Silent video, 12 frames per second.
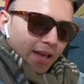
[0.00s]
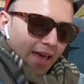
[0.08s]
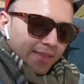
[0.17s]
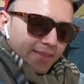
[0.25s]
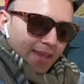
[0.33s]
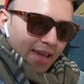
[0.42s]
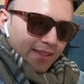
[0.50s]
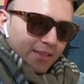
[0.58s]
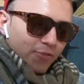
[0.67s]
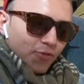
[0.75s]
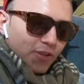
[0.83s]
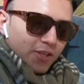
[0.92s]
And then
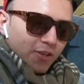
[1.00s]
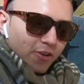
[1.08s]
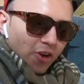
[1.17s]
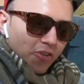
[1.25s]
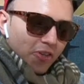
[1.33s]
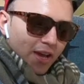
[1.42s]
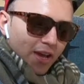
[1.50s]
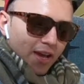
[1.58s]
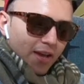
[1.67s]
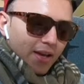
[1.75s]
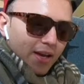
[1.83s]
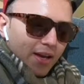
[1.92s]
the video
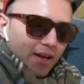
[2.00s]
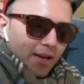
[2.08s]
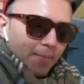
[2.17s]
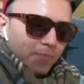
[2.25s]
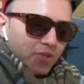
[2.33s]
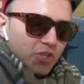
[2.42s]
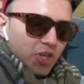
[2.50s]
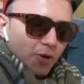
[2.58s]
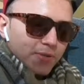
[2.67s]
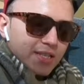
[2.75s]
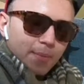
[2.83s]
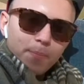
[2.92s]
gonna um,
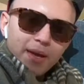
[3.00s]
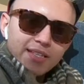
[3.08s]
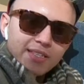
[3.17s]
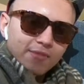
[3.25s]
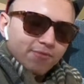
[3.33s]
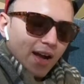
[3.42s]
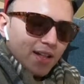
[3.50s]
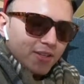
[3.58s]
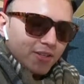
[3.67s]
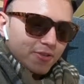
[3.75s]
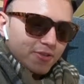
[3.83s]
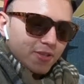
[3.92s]
show some basic
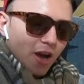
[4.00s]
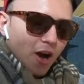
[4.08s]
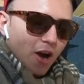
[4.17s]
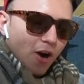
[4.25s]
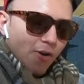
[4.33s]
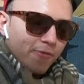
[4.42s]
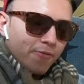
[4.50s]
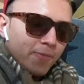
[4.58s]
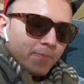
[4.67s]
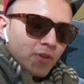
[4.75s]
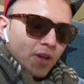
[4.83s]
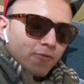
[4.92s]
values of
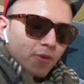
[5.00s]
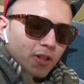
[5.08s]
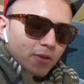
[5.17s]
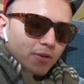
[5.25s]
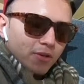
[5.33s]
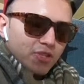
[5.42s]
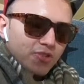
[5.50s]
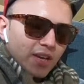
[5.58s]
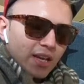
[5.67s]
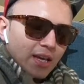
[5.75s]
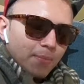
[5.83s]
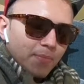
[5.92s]
follow your
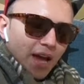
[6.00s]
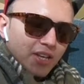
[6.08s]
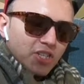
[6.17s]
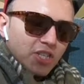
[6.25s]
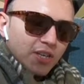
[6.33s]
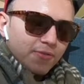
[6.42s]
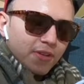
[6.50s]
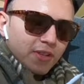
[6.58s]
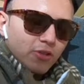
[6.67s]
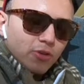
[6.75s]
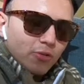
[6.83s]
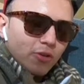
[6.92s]
dream, achieve it
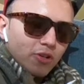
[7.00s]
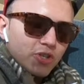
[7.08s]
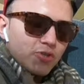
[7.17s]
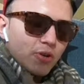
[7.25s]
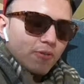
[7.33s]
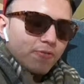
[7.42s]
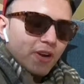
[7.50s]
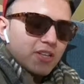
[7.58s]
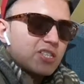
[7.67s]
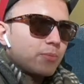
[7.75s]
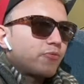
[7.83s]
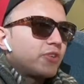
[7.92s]
through control,
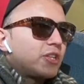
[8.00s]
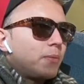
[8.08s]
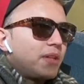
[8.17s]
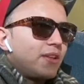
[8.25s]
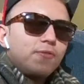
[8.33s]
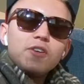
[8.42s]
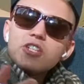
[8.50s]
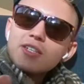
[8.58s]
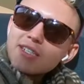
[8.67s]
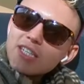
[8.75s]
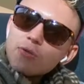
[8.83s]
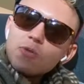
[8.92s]
friendship, freedom, and
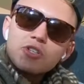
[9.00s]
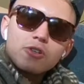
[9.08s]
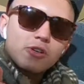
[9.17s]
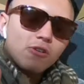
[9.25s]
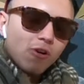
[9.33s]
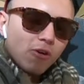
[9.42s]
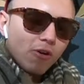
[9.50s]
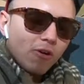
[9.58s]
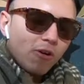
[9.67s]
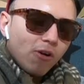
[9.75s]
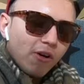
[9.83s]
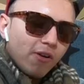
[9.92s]
efficiency, which are
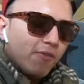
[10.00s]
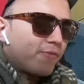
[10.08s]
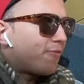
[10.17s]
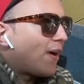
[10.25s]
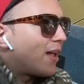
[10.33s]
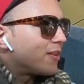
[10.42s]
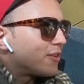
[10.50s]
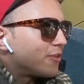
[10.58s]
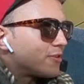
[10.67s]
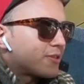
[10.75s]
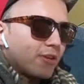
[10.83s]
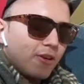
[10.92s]
core
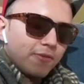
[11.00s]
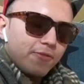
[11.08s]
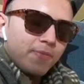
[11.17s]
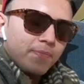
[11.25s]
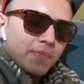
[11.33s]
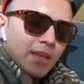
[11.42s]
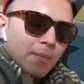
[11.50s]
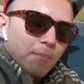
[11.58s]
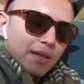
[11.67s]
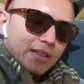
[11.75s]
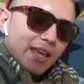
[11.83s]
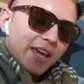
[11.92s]
values of
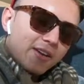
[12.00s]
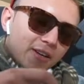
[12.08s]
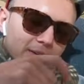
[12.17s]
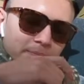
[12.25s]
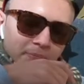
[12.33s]
Matt Laker.